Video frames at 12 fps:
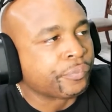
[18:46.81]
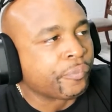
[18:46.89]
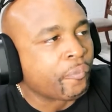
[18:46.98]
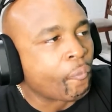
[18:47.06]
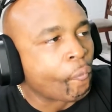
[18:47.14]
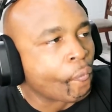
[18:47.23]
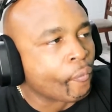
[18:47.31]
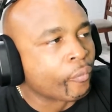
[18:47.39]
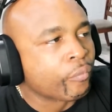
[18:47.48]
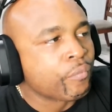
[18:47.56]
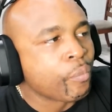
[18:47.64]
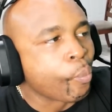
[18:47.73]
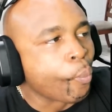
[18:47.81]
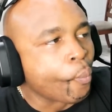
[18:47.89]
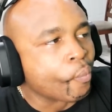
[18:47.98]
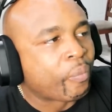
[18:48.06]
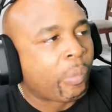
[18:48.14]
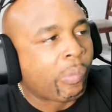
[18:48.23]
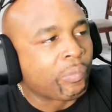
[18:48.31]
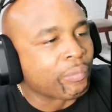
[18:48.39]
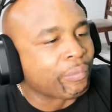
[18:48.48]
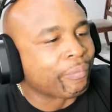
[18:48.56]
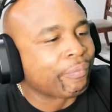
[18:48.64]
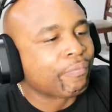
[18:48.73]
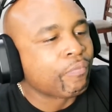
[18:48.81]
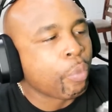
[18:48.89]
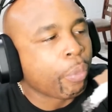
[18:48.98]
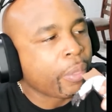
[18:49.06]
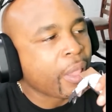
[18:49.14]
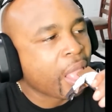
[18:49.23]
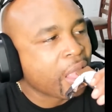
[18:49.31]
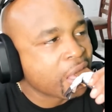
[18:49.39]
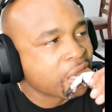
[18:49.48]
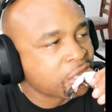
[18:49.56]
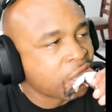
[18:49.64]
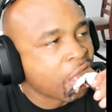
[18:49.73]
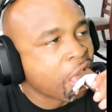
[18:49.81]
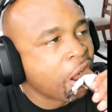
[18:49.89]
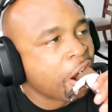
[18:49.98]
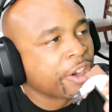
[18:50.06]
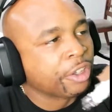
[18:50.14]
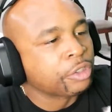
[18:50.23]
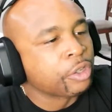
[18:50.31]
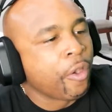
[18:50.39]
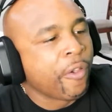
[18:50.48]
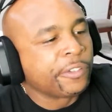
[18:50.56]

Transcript: Damn it, you got him all wrong, Francine. He's the greatest guy in the world.